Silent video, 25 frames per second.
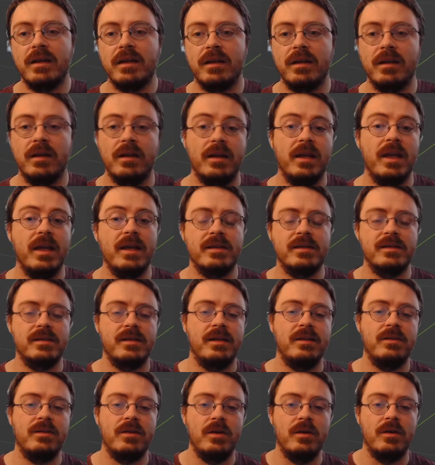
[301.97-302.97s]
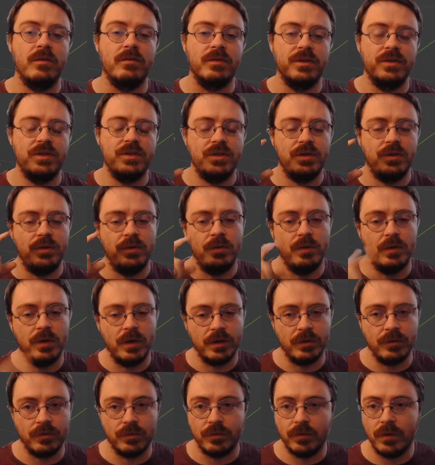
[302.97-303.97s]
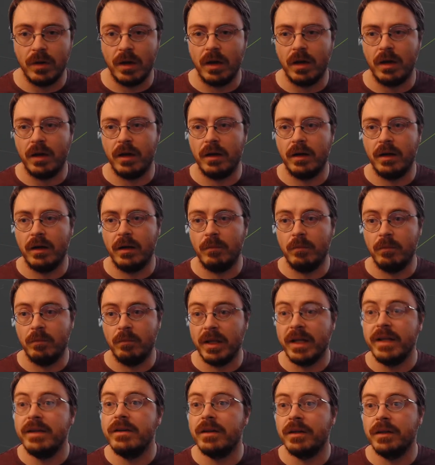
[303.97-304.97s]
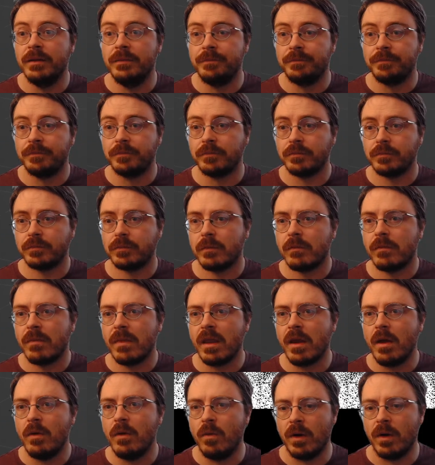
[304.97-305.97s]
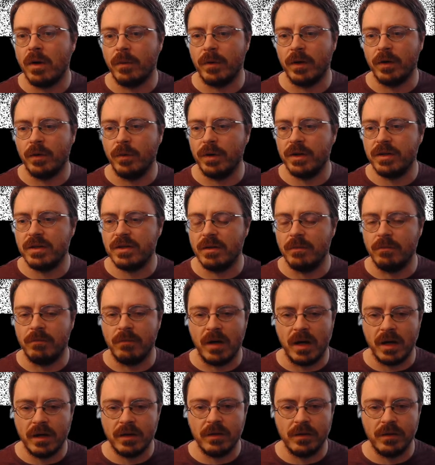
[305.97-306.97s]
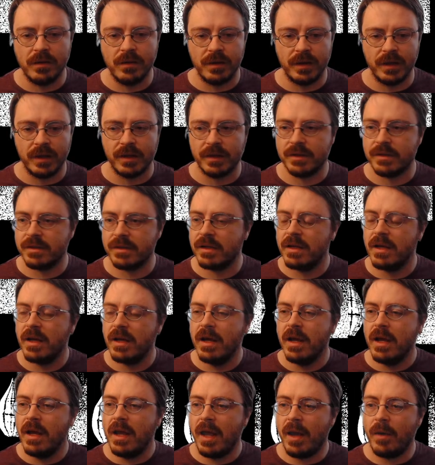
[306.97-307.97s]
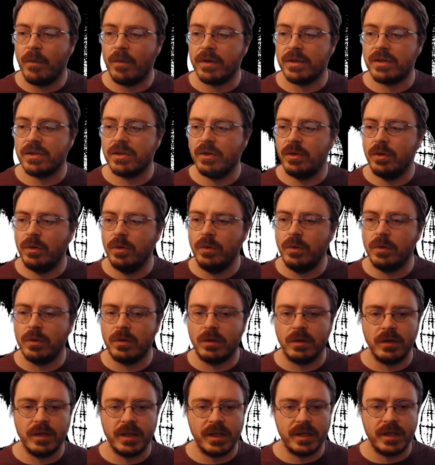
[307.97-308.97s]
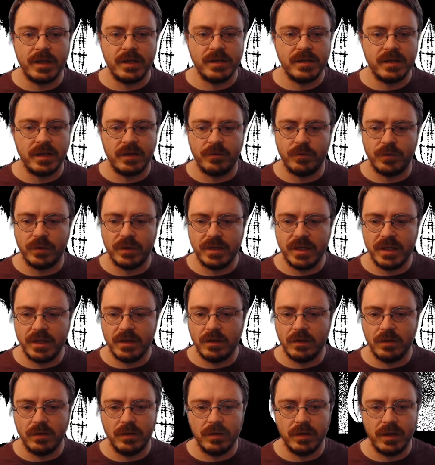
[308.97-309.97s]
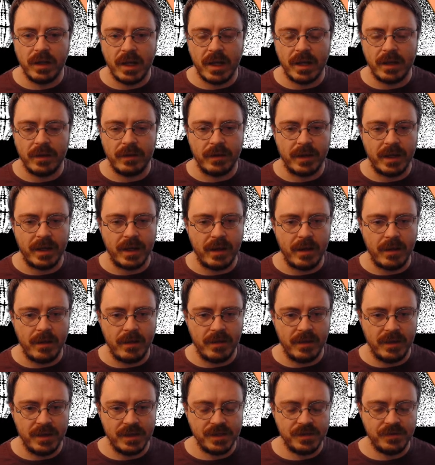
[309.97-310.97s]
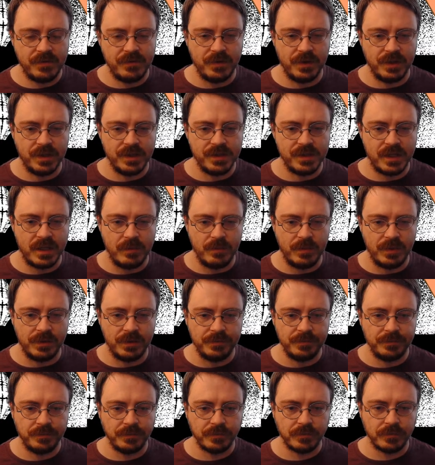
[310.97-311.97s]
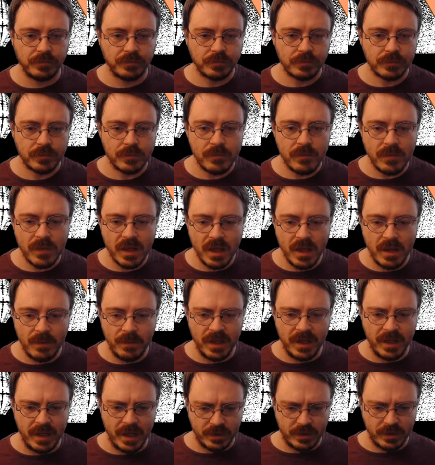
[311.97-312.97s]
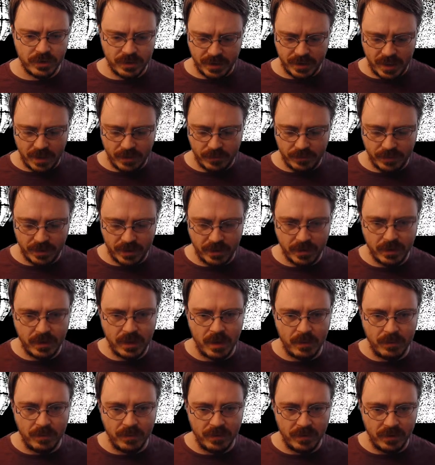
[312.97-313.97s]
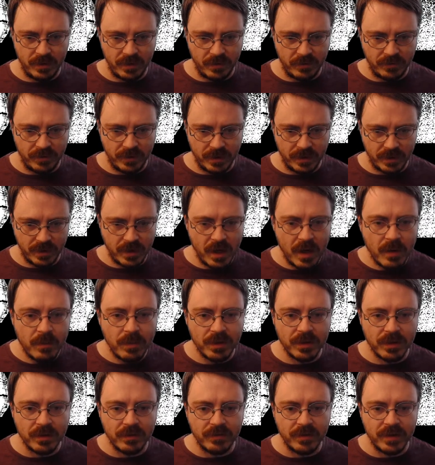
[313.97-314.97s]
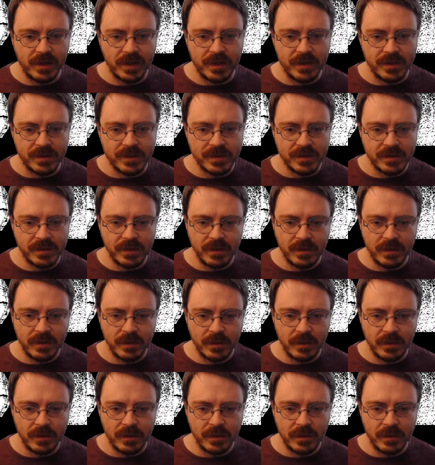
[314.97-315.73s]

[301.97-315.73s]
going to get sent over to Blender where we're going to model things. And what's cool is if we take a look at like this, for example, let me actually get rid of a couple of these.